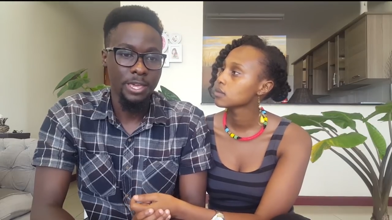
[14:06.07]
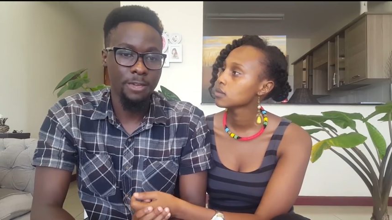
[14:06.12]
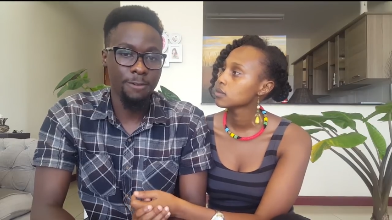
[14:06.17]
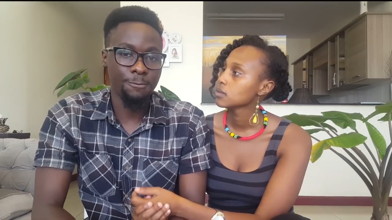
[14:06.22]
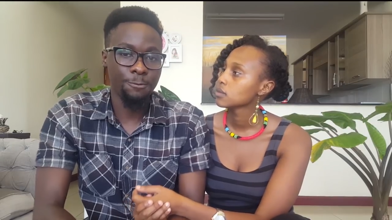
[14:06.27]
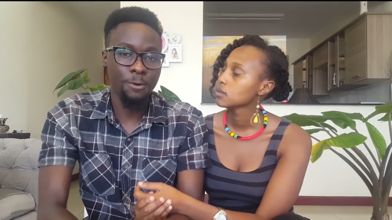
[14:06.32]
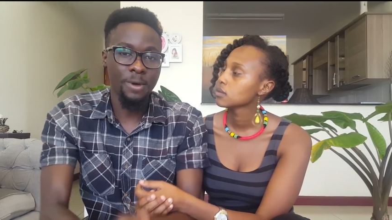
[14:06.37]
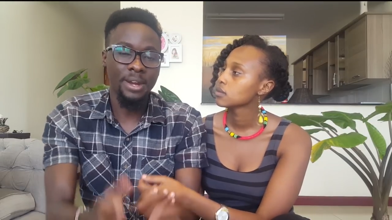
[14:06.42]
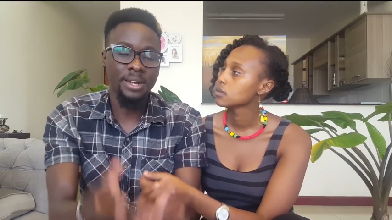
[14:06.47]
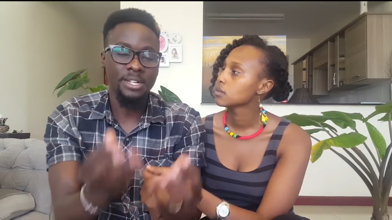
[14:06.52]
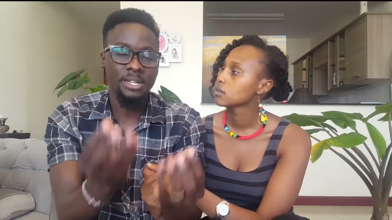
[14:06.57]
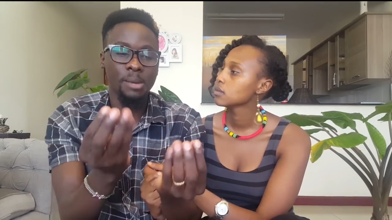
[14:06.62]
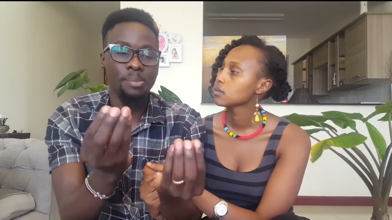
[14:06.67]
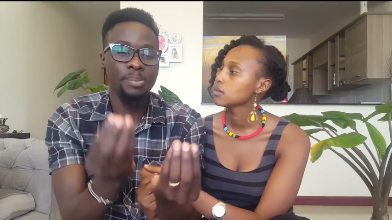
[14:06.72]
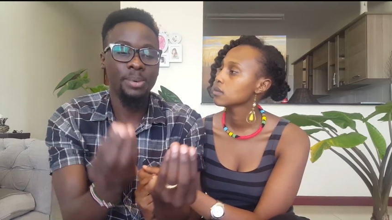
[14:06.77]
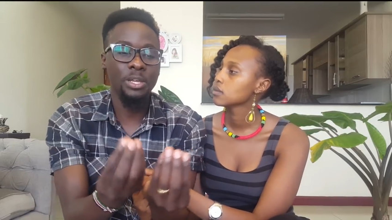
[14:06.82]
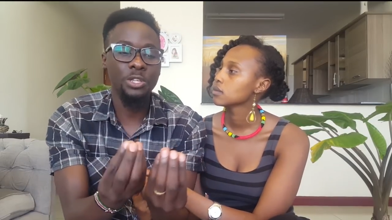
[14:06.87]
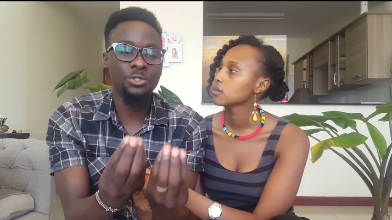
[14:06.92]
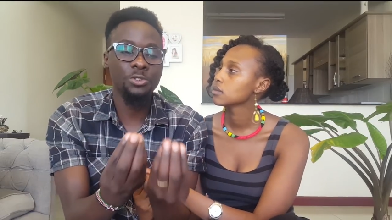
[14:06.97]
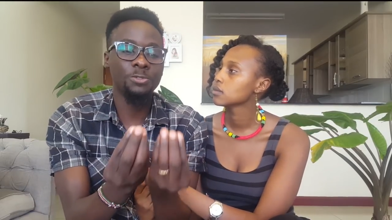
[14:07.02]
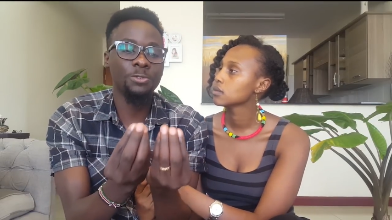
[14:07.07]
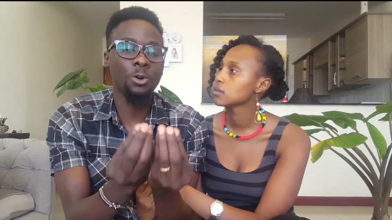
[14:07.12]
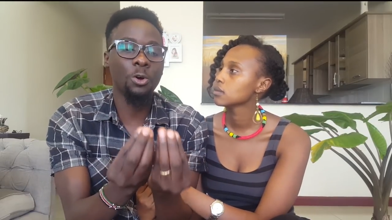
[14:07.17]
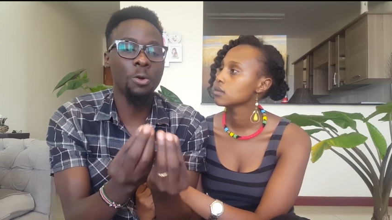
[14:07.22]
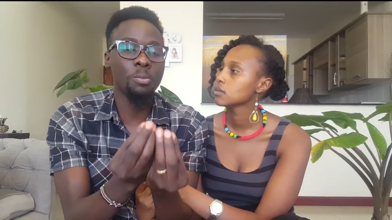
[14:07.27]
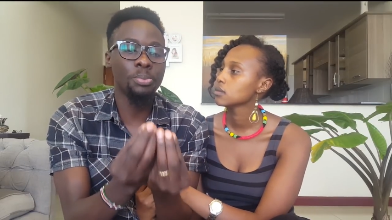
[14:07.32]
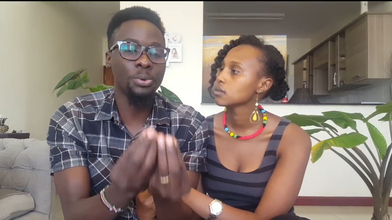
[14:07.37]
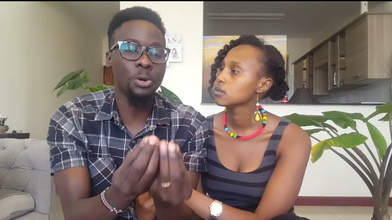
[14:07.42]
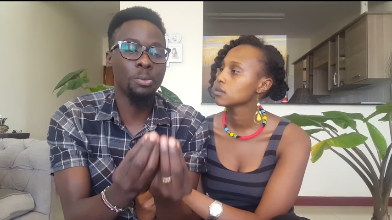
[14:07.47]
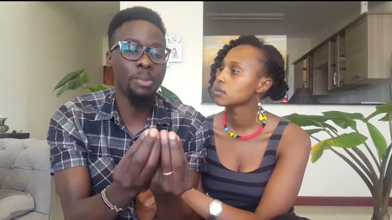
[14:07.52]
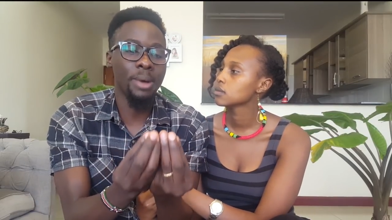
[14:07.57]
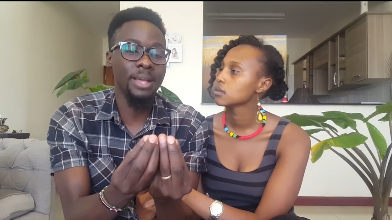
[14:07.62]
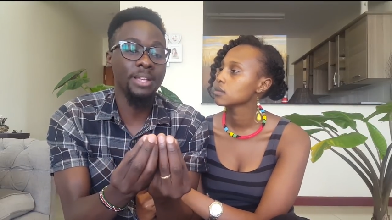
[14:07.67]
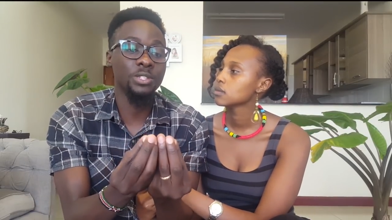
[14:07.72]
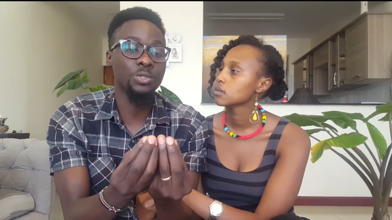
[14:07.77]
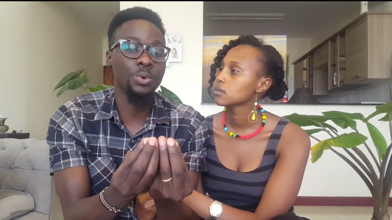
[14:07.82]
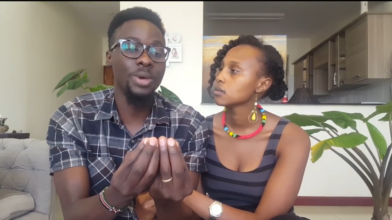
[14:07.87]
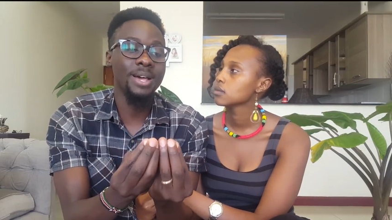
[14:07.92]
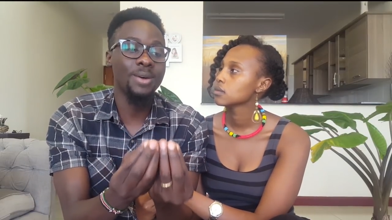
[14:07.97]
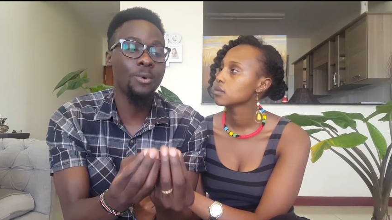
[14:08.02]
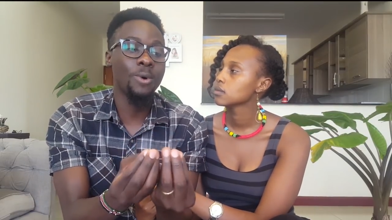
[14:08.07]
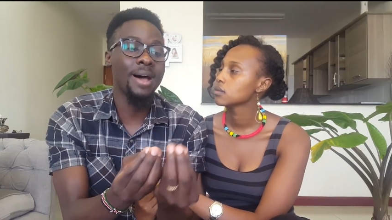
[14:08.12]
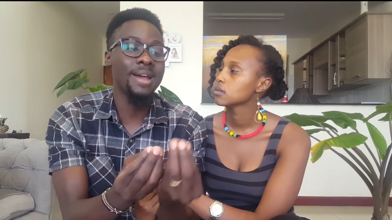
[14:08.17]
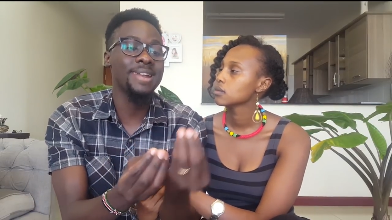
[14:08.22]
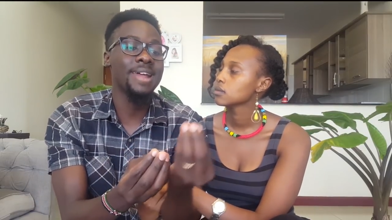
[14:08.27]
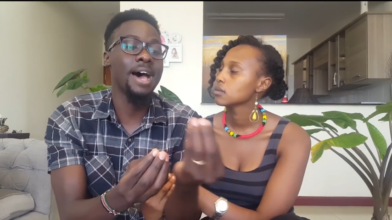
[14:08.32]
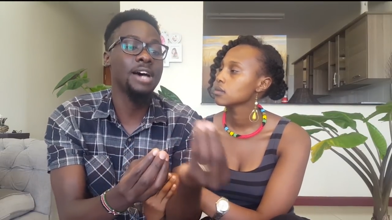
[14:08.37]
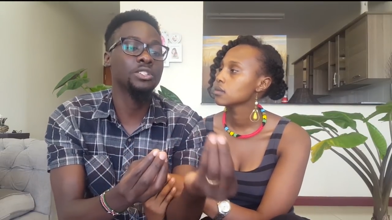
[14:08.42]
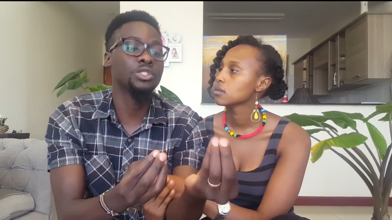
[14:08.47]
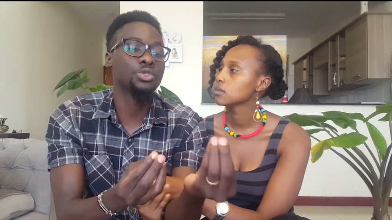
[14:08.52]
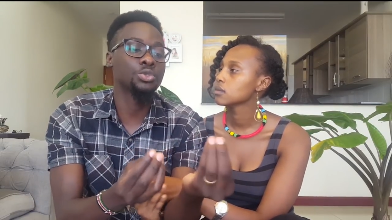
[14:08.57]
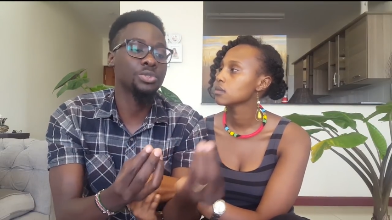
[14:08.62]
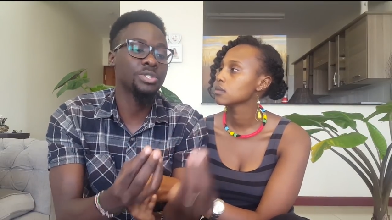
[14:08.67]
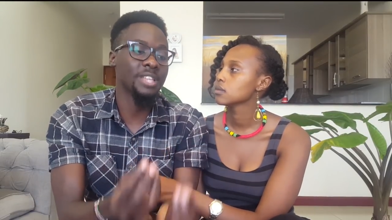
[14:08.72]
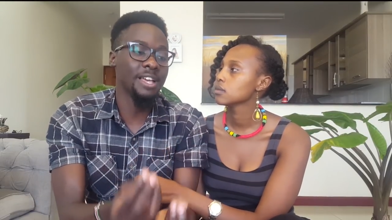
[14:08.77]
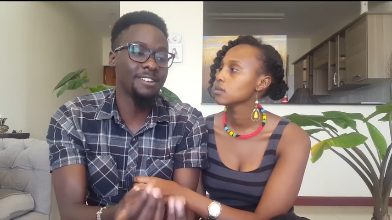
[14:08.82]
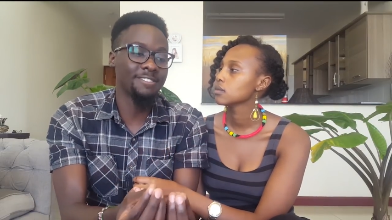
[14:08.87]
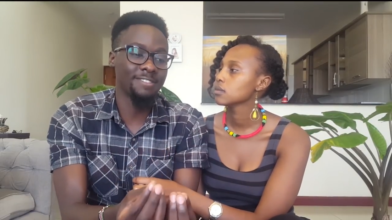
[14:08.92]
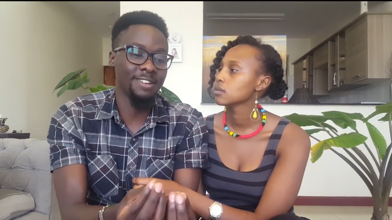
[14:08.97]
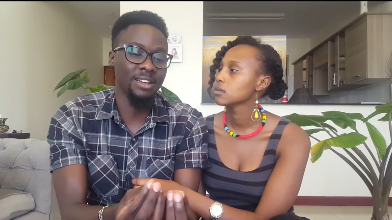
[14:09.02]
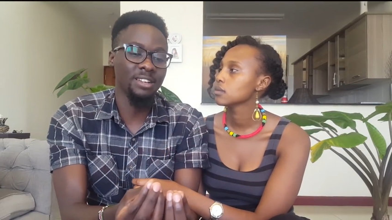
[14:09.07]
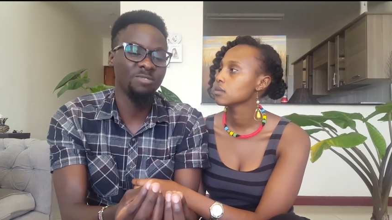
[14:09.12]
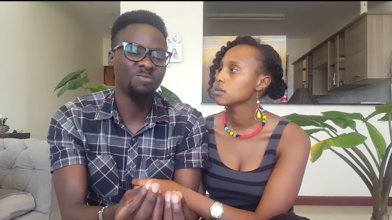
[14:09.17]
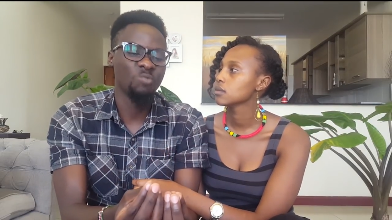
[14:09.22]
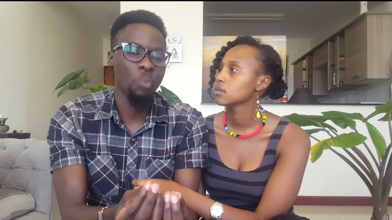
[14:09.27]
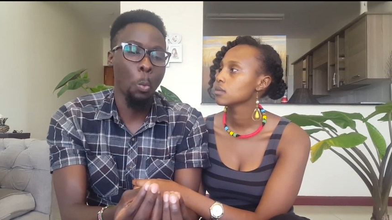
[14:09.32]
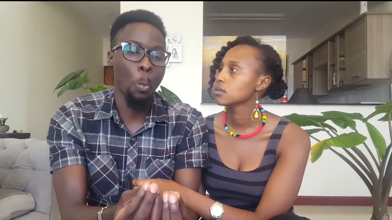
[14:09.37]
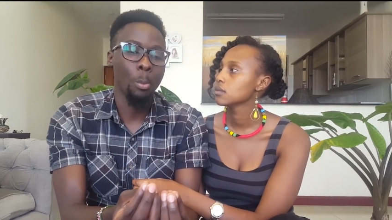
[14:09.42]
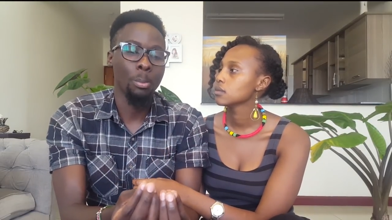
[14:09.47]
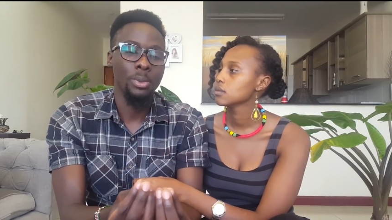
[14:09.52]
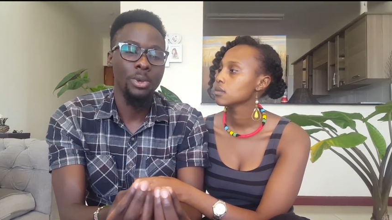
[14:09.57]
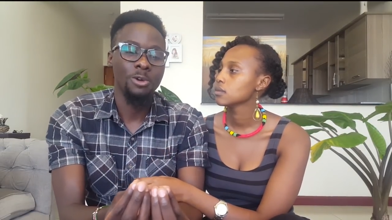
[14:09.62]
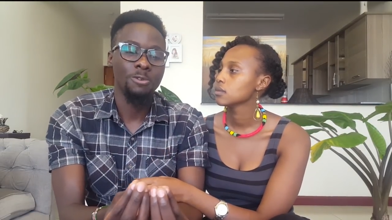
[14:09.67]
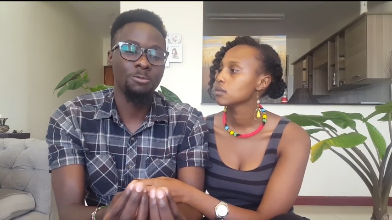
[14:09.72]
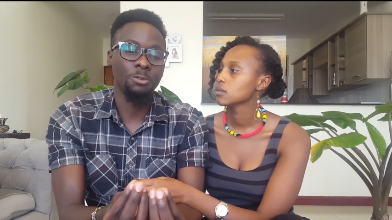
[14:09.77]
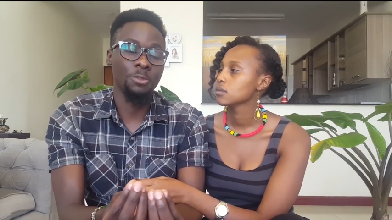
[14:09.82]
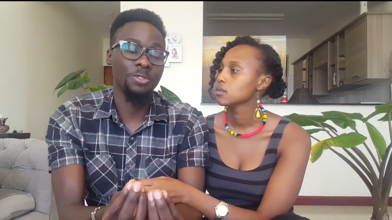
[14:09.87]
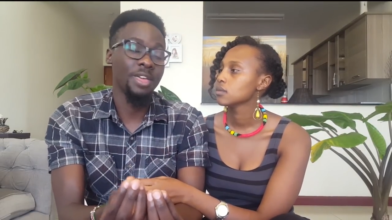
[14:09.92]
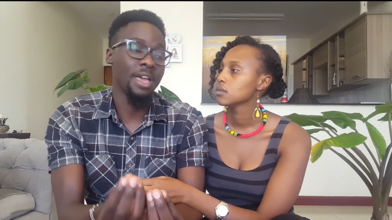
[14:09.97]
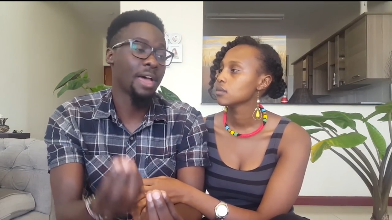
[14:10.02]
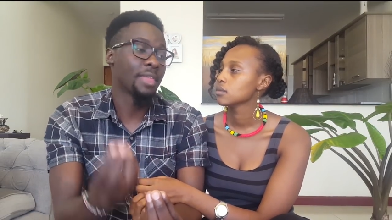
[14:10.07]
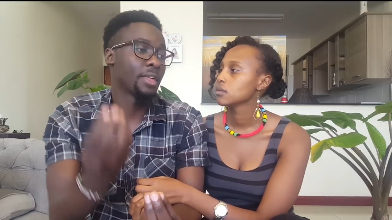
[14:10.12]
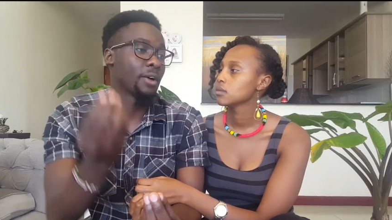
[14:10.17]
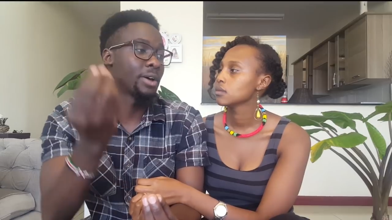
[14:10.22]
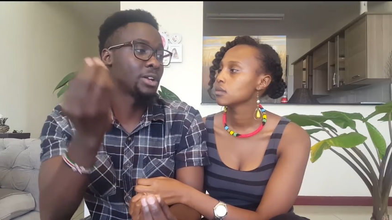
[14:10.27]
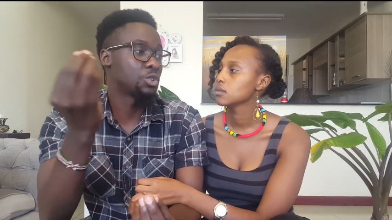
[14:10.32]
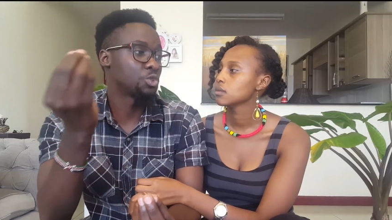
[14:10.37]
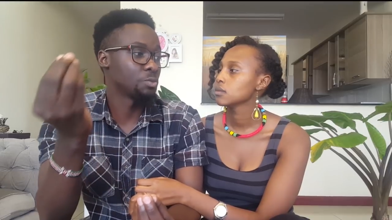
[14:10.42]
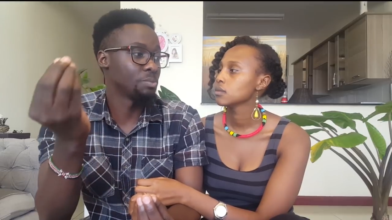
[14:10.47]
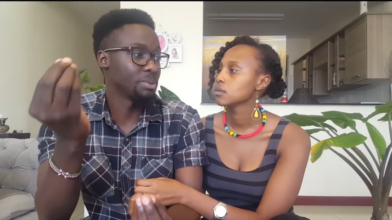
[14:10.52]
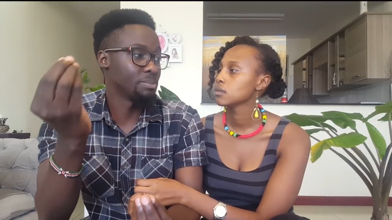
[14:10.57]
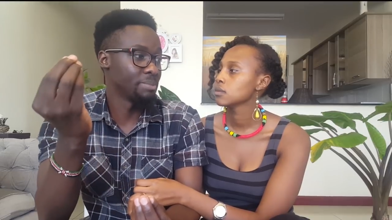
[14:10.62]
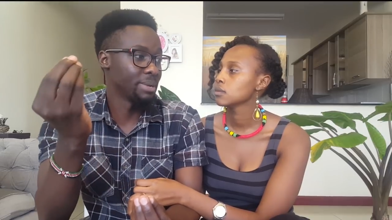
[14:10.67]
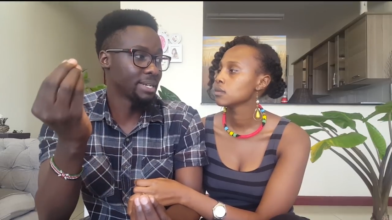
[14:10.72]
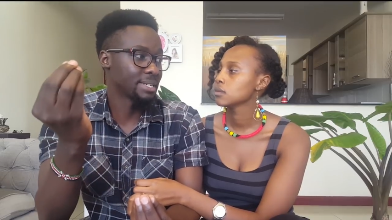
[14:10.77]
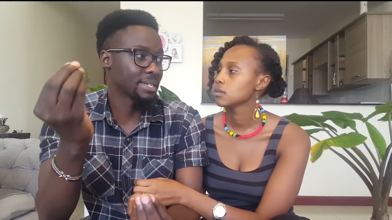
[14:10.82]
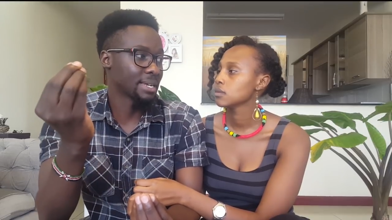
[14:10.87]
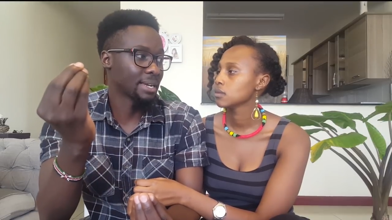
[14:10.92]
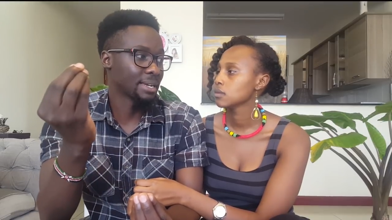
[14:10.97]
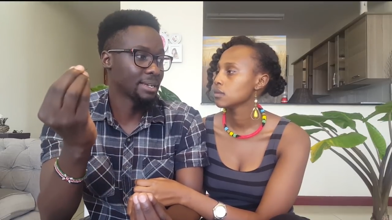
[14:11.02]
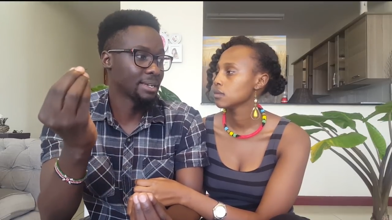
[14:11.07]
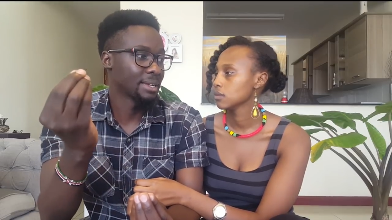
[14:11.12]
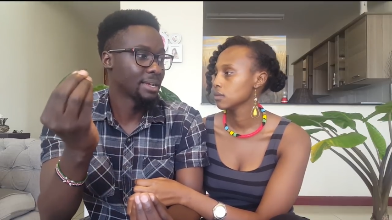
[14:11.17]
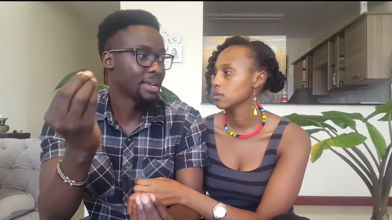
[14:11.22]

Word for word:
Speaker 1: if you're at a place of compromise where one has to suffer for the other one to be better,